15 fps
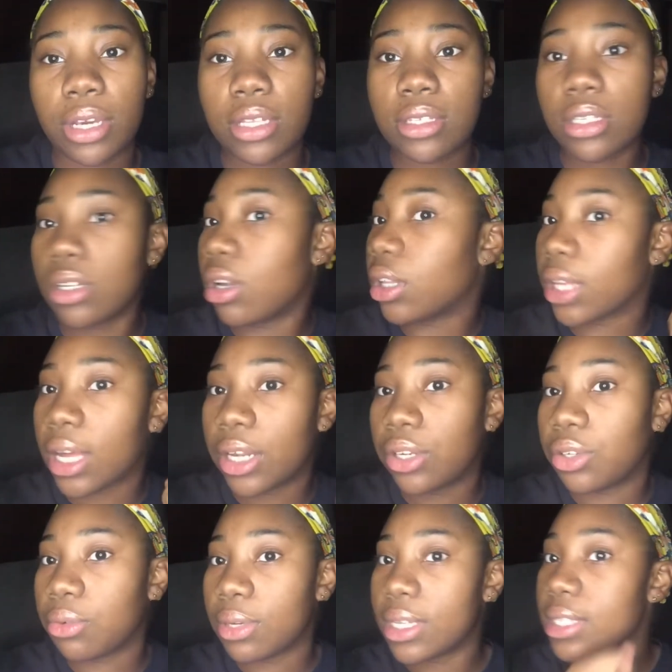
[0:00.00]
and all I gotta do
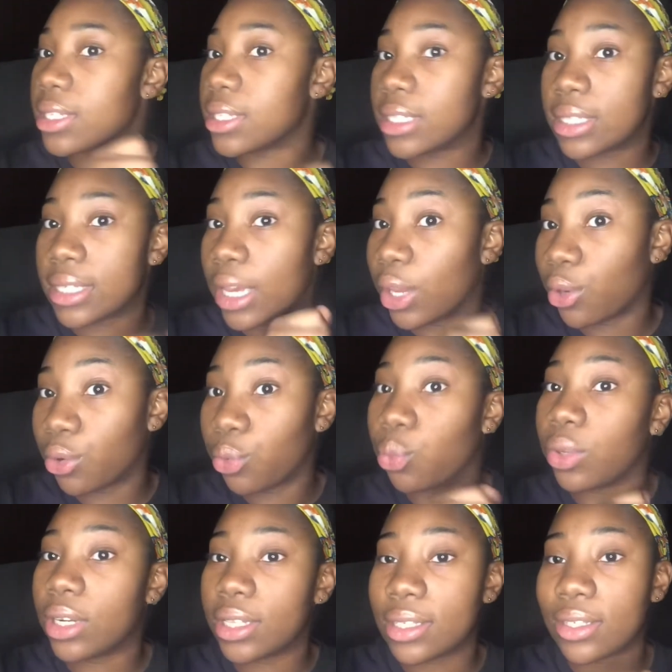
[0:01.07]
is detangle when
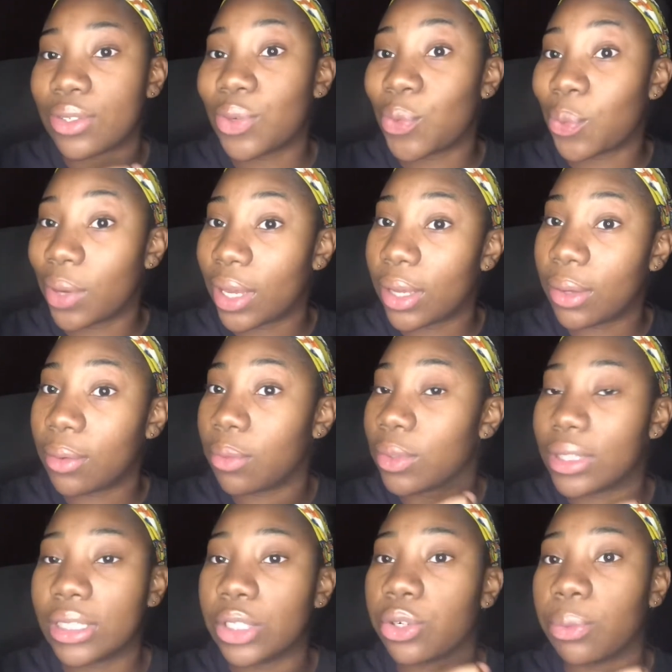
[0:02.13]
it's still wet with a
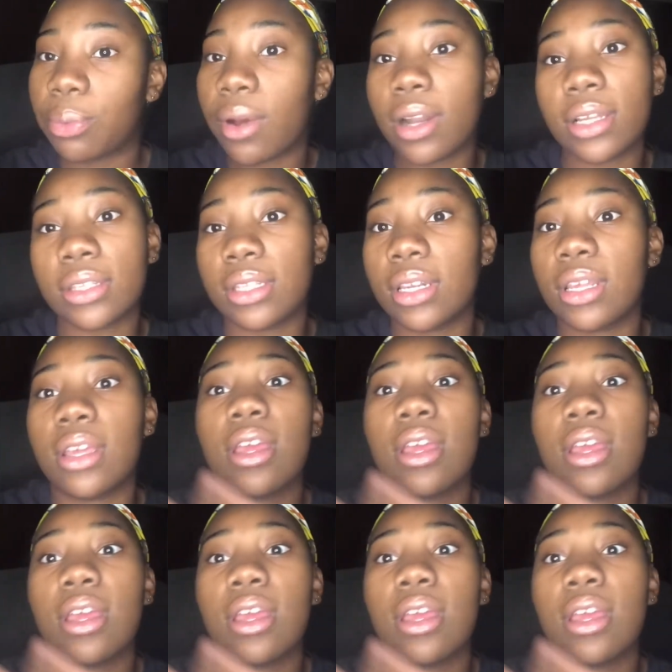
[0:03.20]
little product in it,